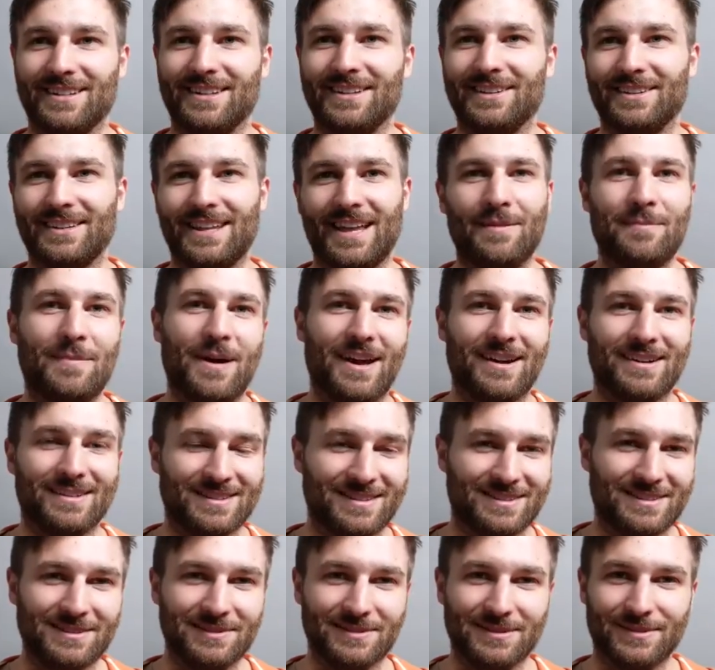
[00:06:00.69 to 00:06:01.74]
you know, and that
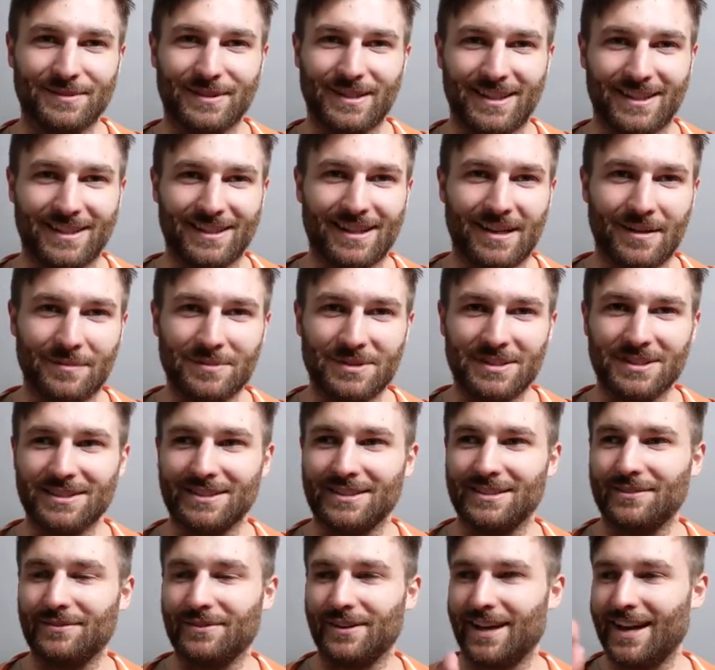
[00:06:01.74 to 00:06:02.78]
matters too within the
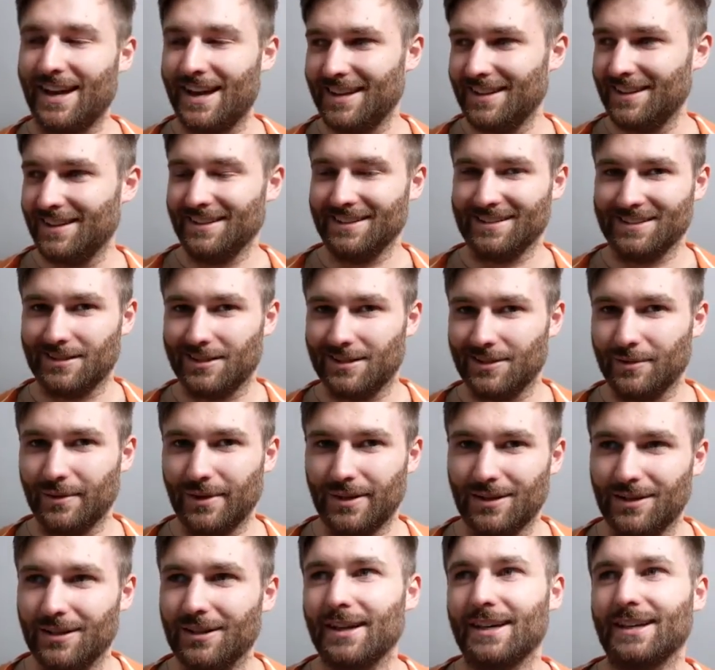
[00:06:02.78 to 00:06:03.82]
composition. If I end the song
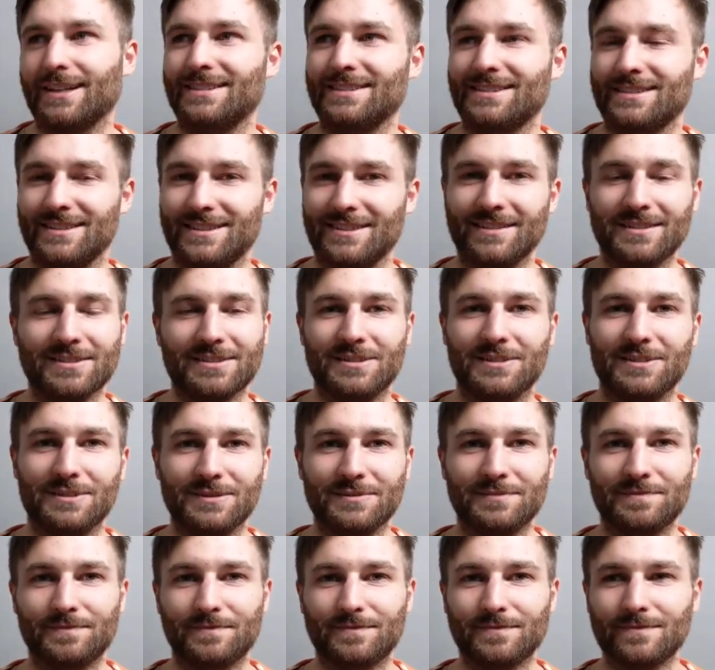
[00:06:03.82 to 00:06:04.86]
with all I can see is
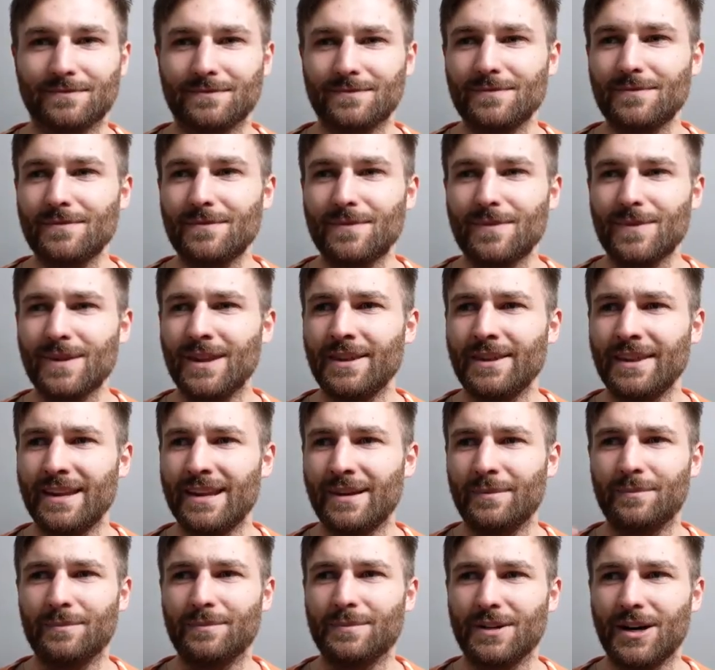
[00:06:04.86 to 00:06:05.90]
you, then
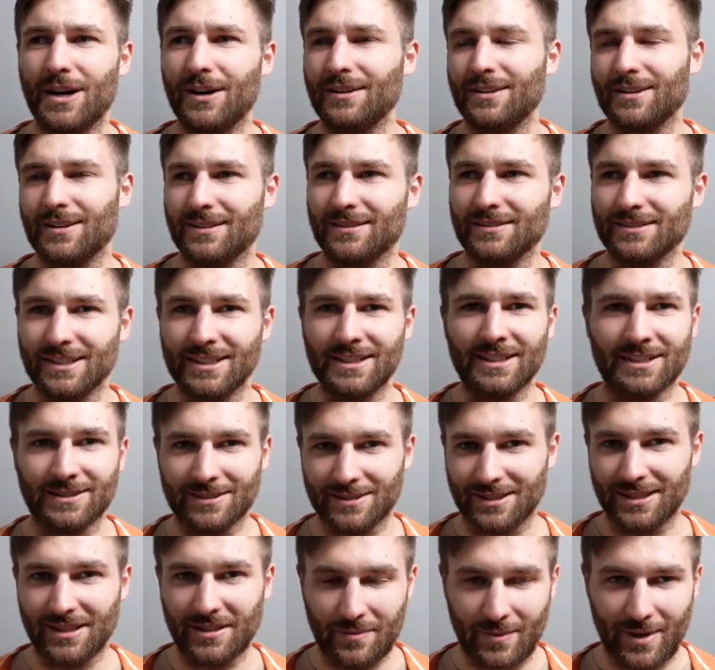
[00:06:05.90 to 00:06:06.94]
I'm talking
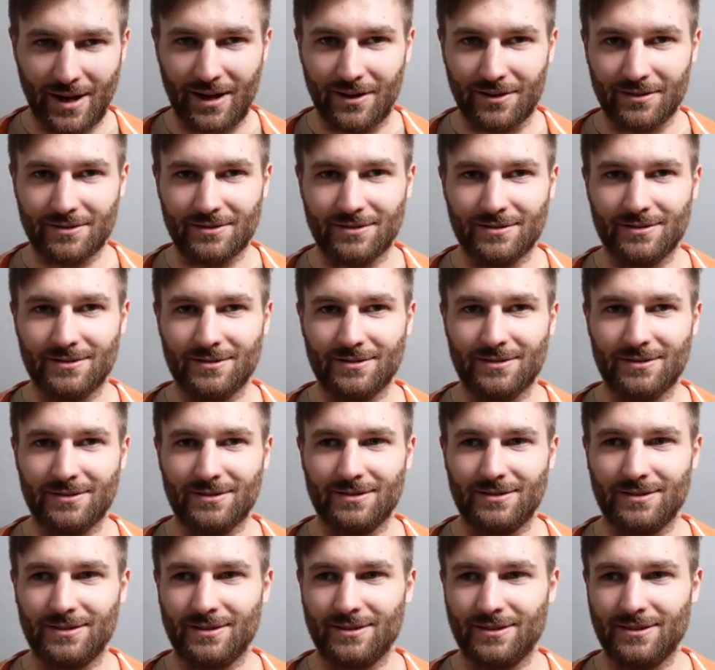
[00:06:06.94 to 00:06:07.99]
linearly
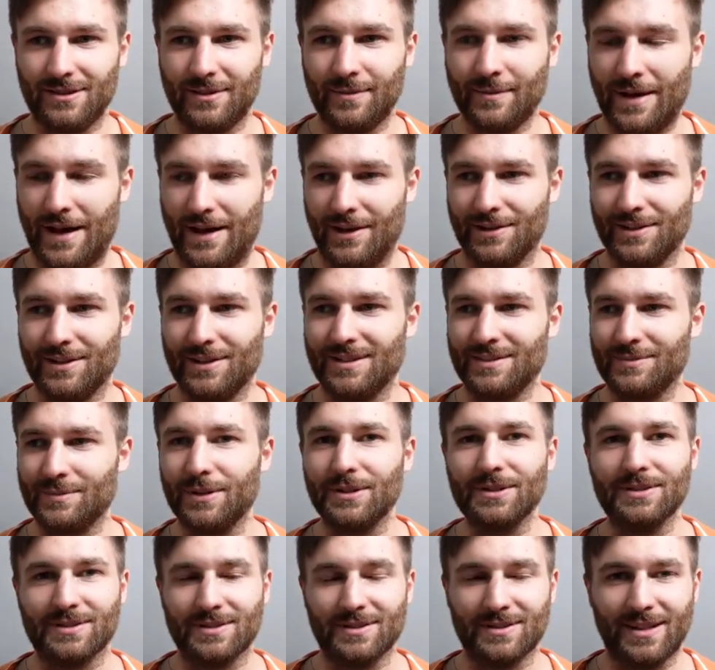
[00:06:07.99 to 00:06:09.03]
about this
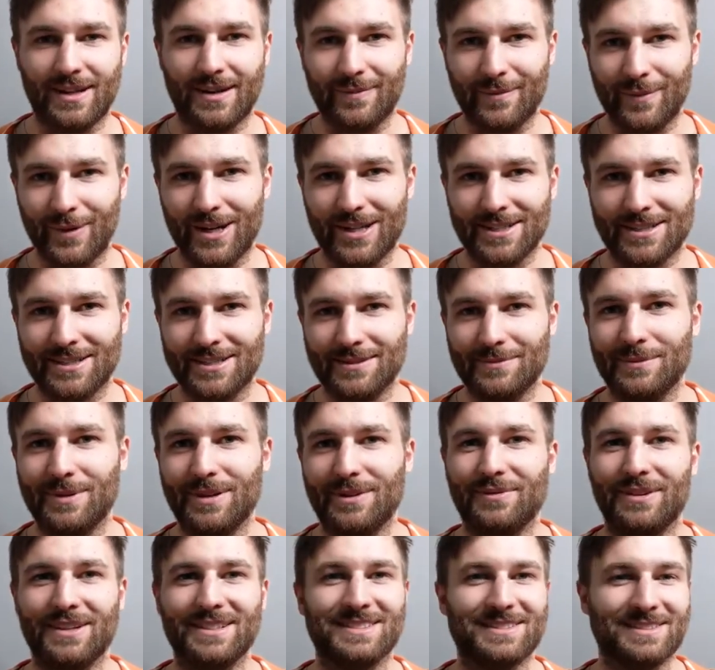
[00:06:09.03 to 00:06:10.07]
person that I'm watching. But
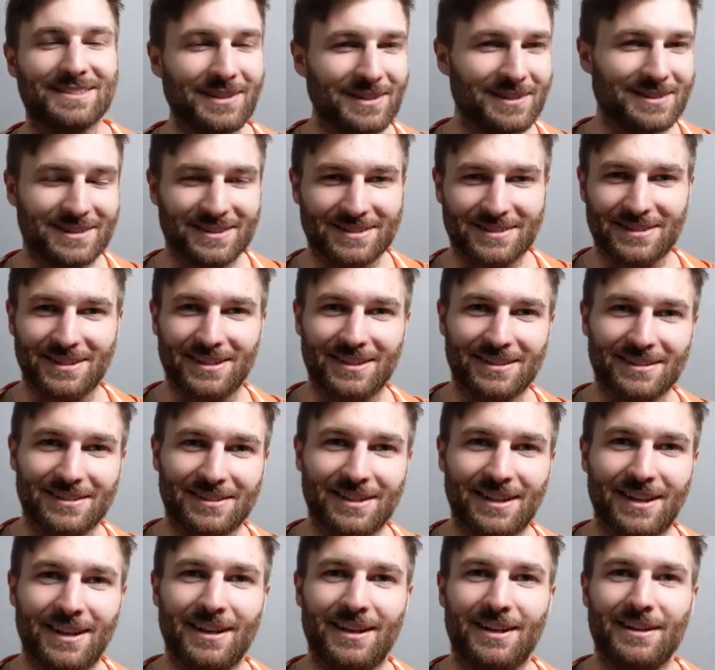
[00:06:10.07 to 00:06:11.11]
if I start the song
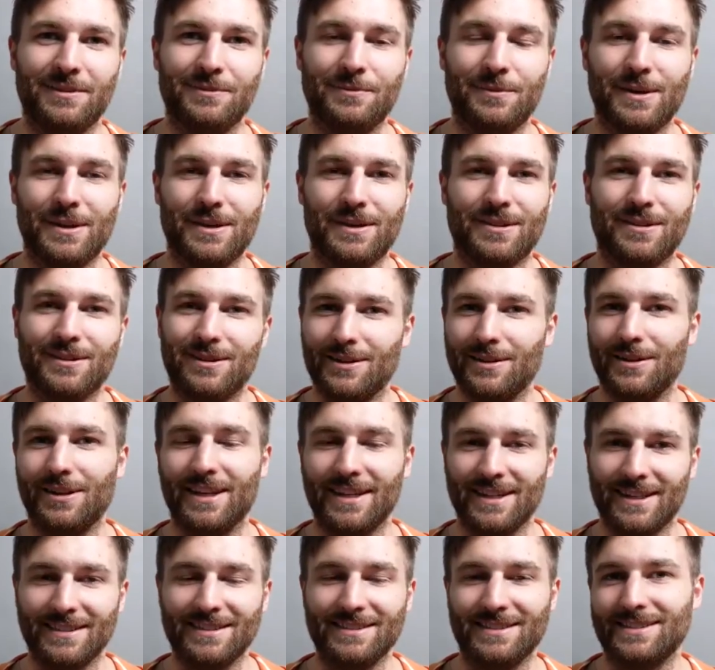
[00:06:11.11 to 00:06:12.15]
with all
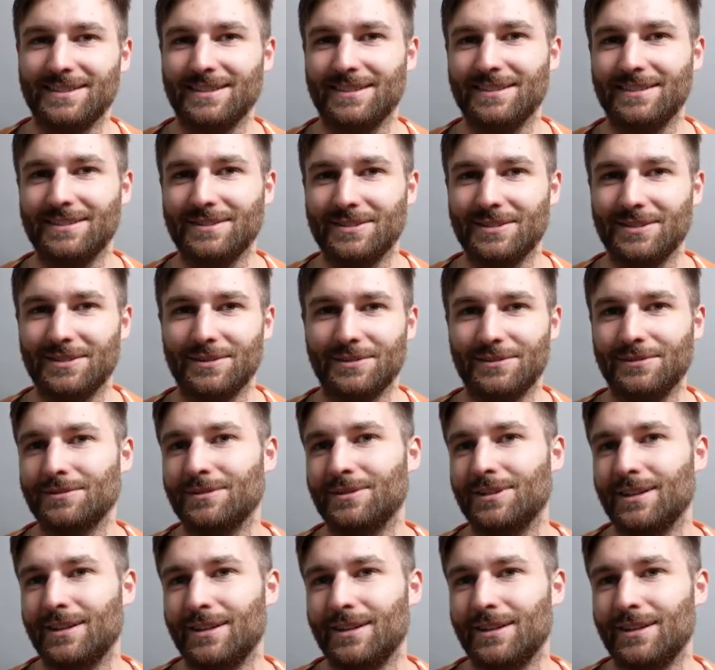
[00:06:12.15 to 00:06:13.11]
I can see is you,